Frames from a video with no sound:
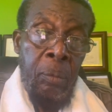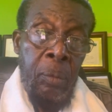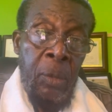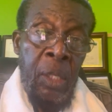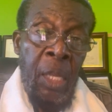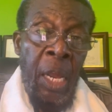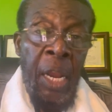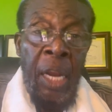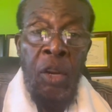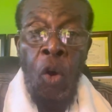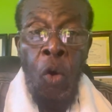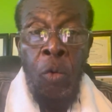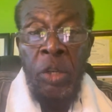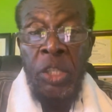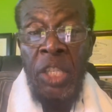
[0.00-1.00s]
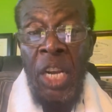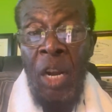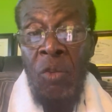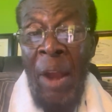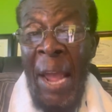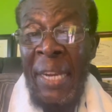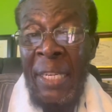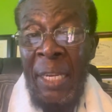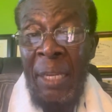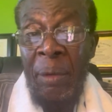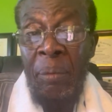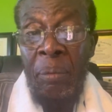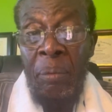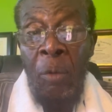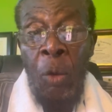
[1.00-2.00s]
they're not the original
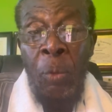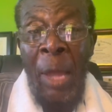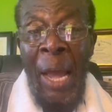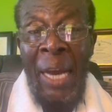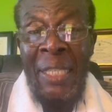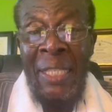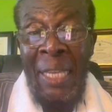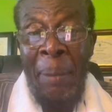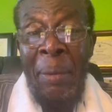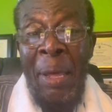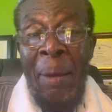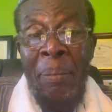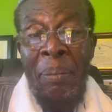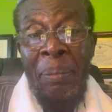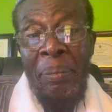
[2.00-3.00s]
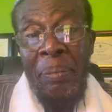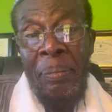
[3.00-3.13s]
writing, but we accept them.